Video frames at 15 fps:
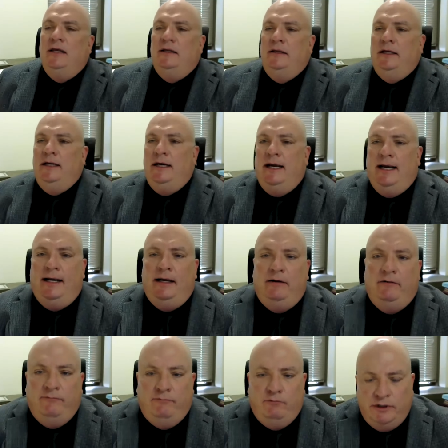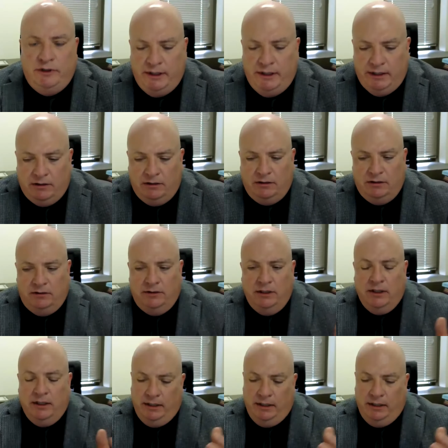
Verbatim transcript: they have what they called